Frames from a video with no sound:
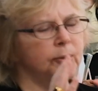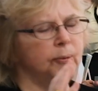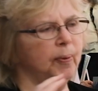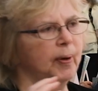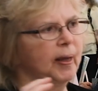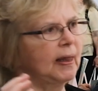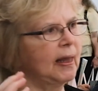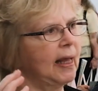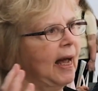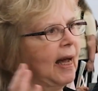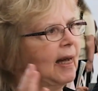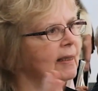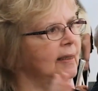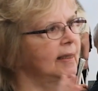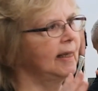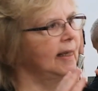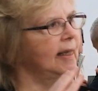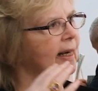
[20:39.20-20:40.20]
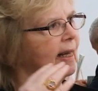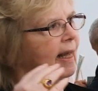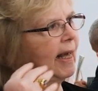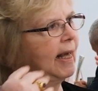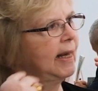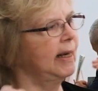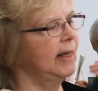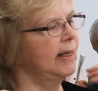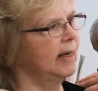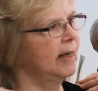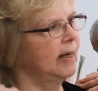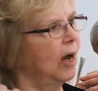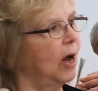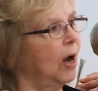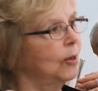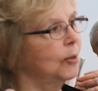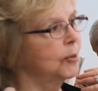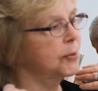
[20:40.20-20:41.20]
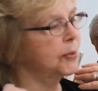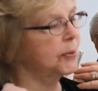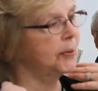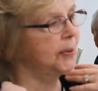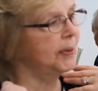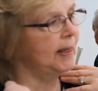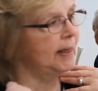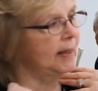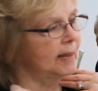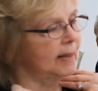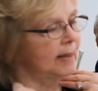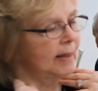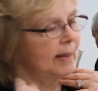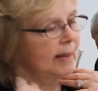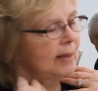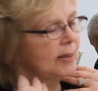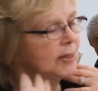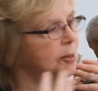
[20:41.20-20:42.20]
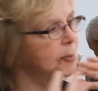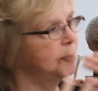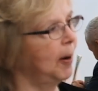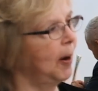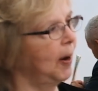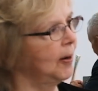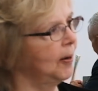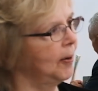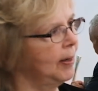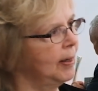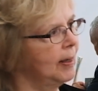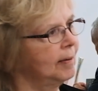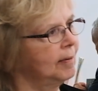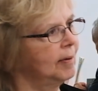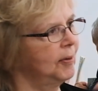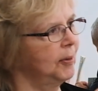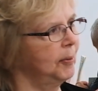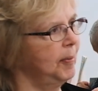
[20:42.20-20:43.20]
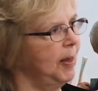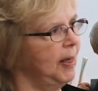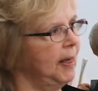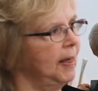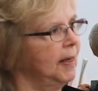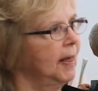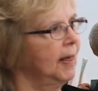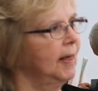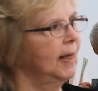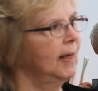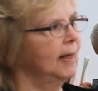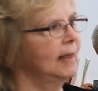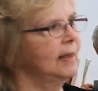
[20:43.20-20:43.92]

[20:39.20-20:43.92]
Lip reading: relaxing, and it also is inspiring to me. And